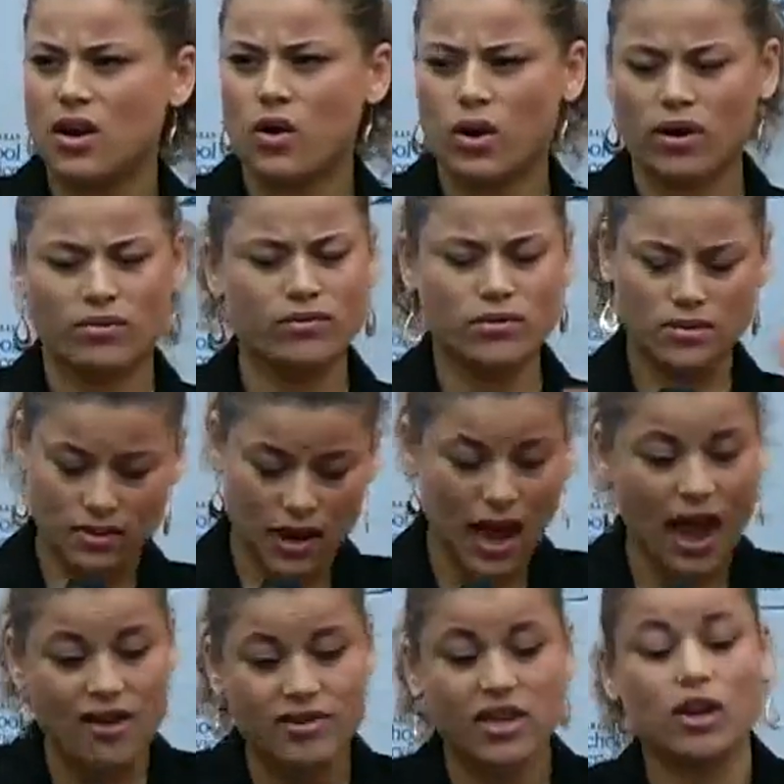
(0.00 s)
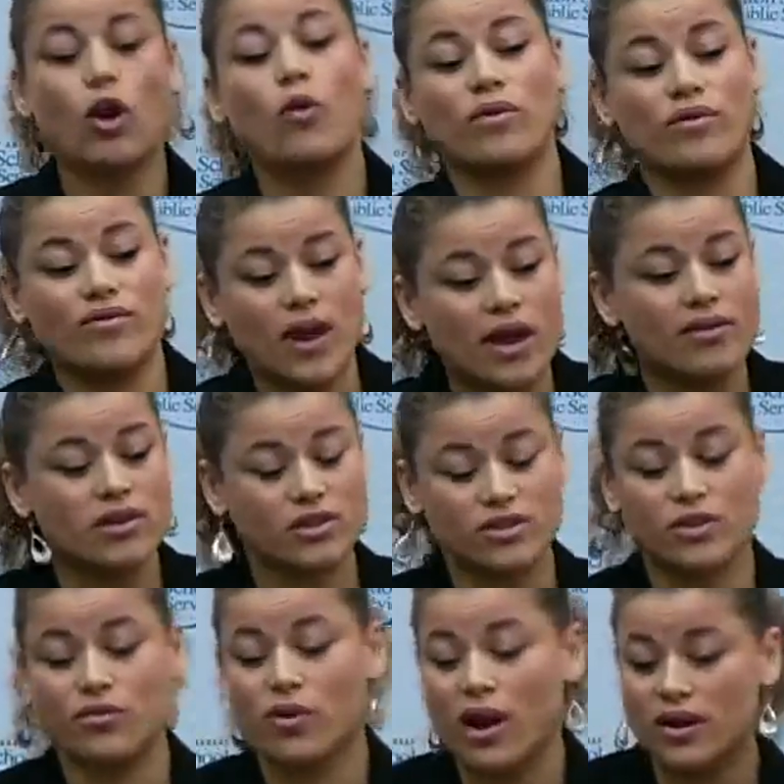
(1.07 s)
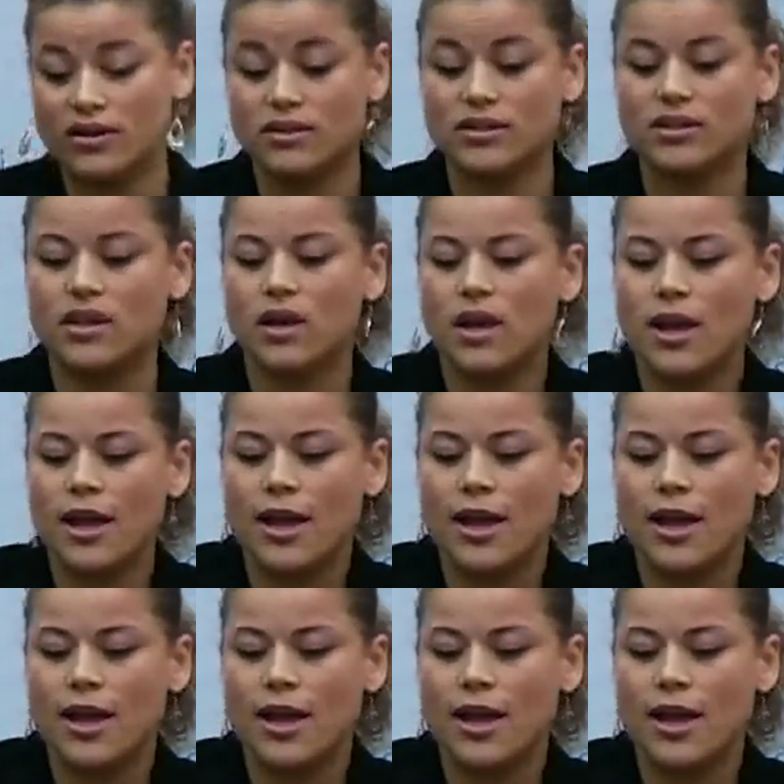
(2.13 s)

or having over 500 runs,